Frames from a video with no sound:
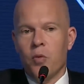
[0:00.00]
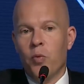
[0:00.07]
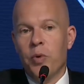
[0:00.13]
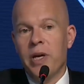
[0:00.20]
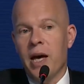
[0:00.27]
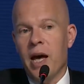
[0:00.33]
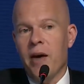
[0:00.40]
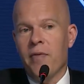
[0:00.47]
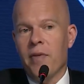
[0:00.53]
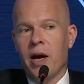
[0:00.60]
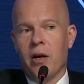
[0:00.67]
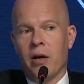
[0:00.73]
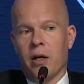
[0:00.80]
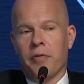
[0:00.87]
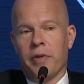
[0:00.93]
We have
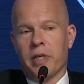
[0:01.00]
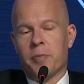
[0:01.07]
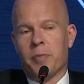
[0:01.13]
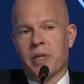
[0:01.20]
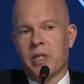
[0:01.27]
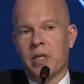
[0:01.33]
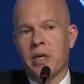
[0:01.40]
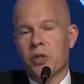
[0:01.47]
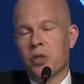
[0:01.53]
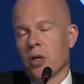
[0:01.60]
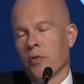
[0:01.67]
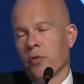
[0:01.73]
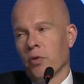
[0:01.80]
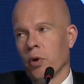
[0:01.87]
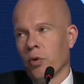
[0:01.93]
a lot of expectation
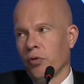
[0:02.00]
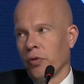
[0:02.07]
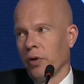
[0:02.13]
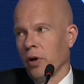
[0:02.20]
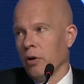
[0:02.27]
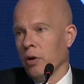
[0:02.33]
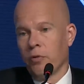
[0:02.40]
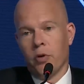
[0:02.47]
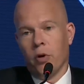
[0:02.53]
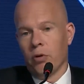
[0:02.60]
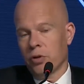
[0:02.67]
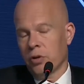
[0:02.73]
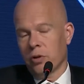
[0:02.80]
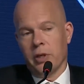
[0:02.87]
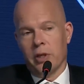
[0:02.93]
of growth there. Of
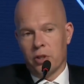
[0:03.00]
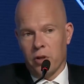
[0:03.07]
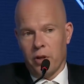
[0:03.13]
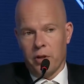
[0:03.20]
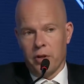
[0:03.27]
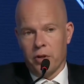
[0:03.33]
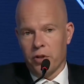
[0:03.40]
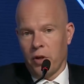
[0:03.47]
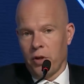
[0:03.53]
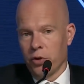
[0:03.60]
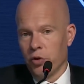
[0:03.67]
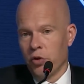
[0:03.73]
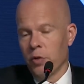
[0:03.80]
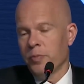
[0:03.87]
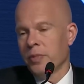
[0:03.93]
course, in Southern
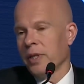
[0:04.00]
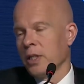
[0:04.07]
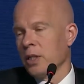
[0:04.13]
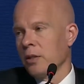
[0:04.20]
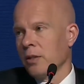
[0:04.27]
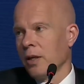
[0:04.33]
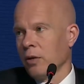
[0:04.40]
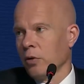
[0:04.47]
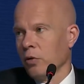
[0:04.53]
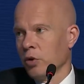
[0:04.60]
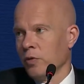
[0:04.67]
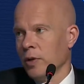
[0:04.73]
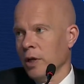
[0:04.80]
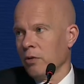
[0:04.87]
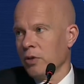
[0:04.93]
Europe, that
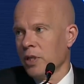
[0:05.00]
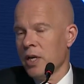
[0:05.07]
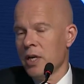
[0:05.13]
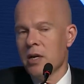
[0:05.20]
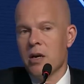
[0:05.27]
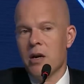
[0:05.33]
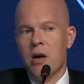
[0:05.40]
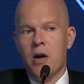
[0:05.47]
goes without saying.